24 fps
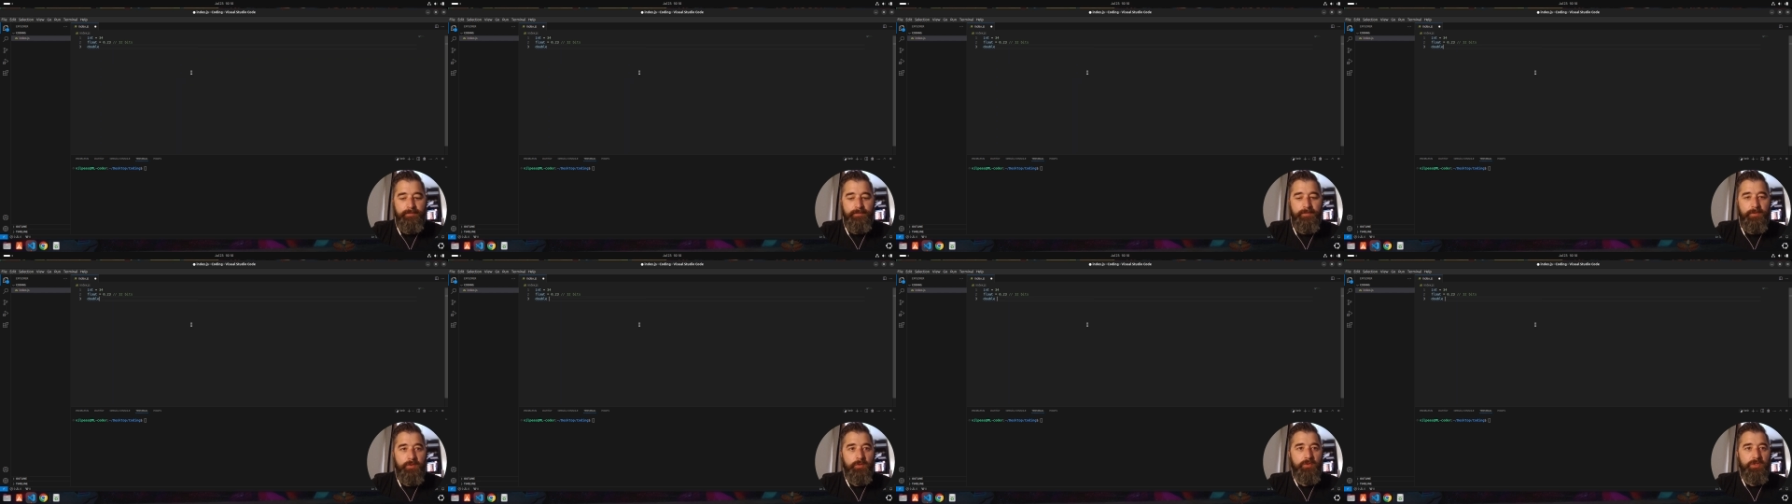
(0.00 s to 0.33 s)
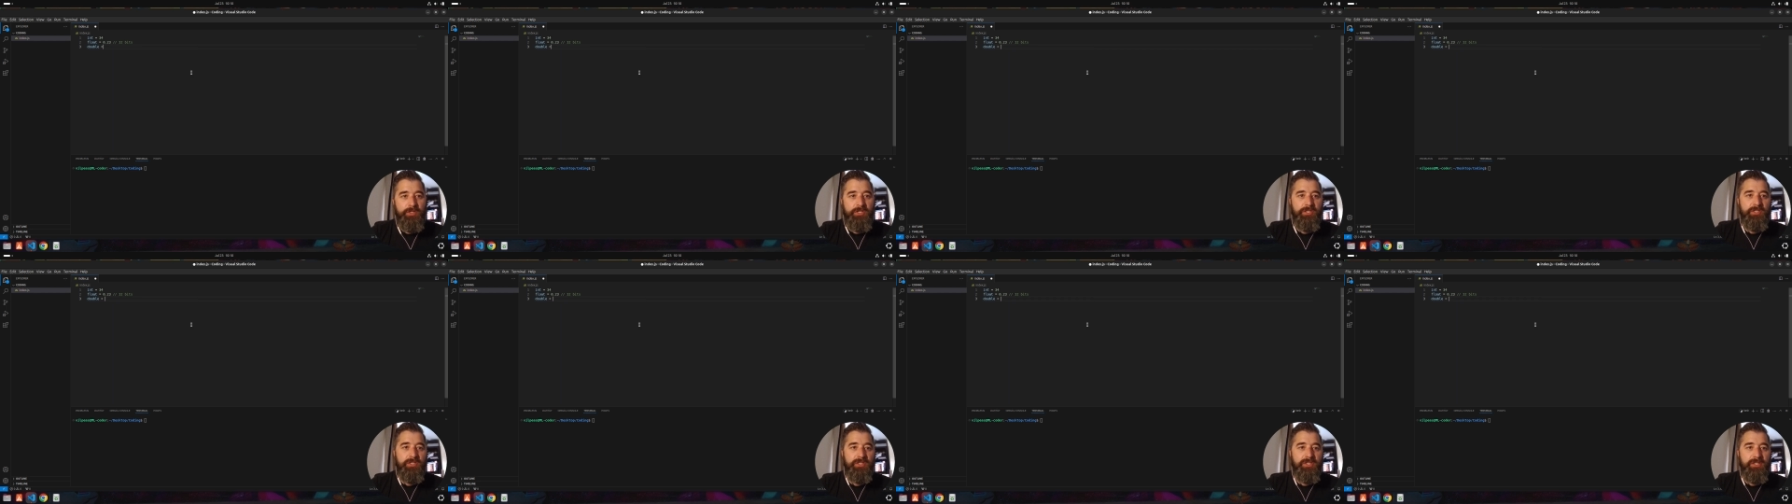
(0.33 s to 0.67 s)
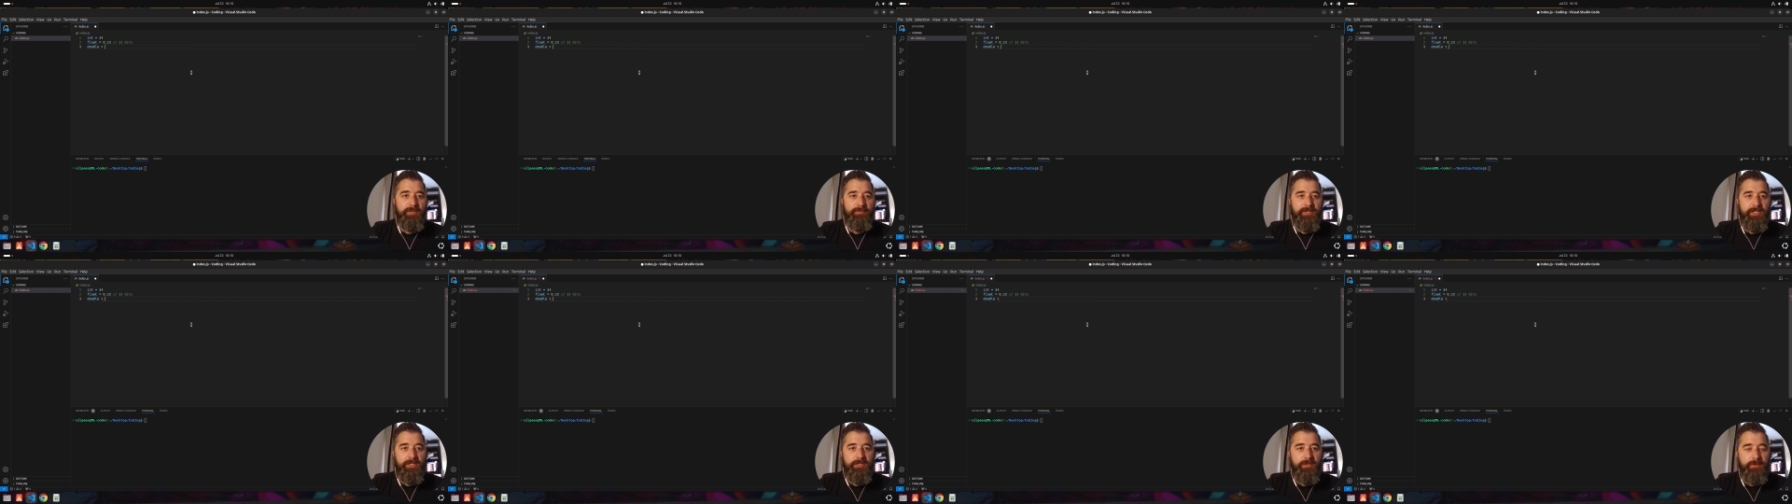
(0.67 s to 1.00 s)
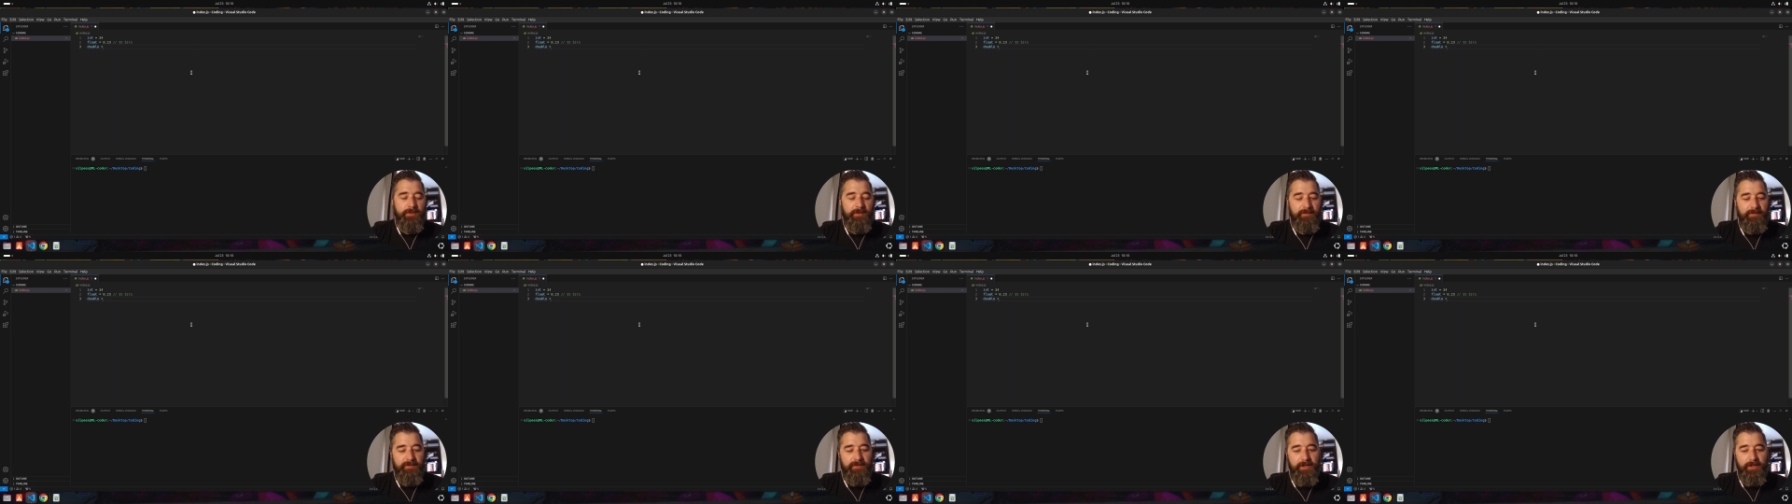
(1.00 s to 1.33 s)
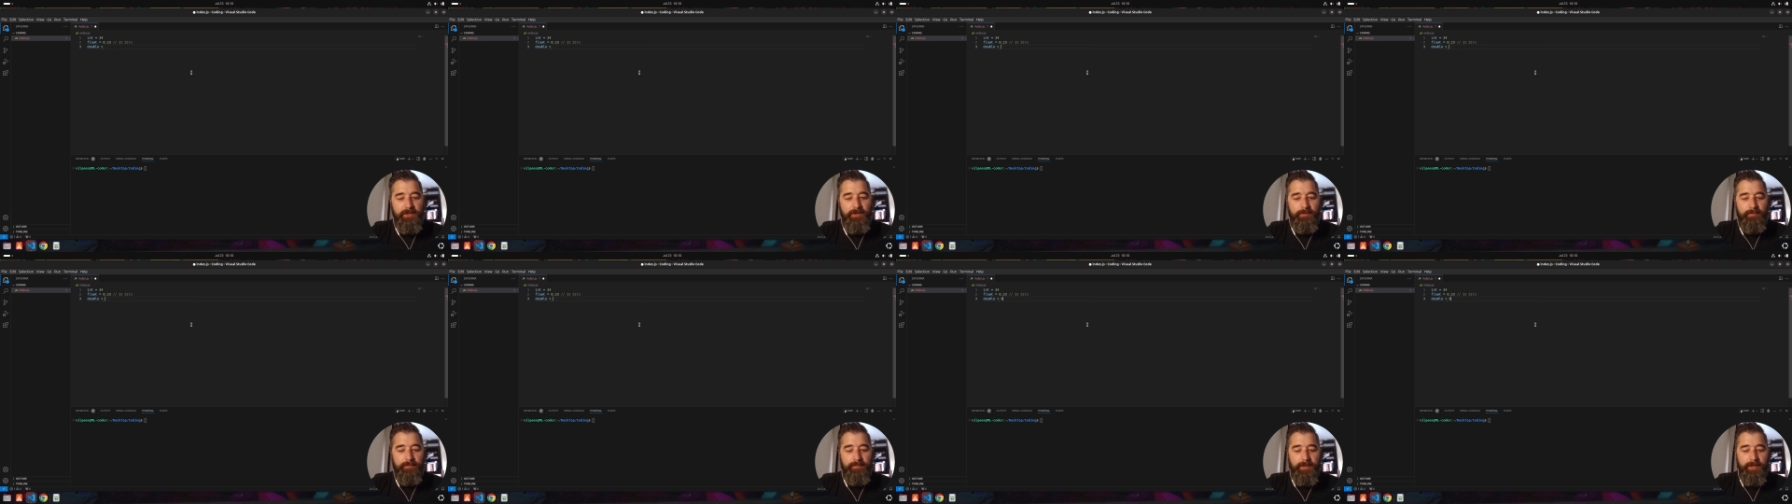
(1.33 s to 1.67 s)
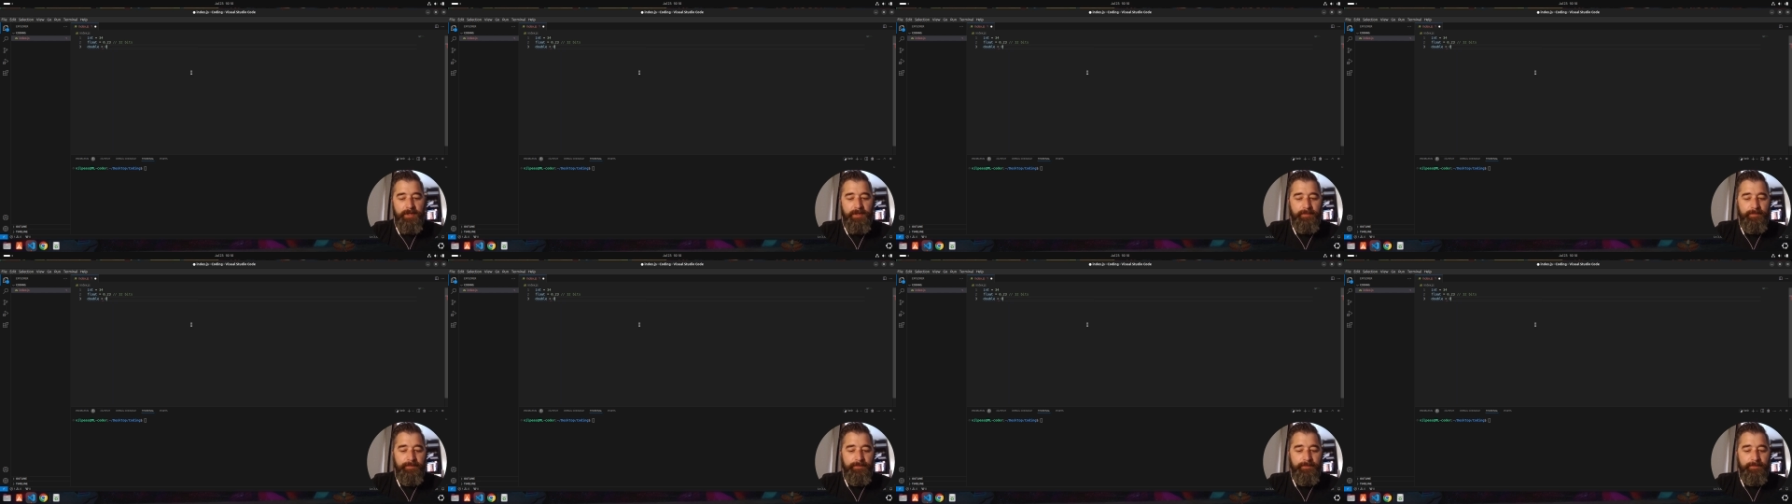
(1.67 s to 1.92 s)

which is similar to a float, but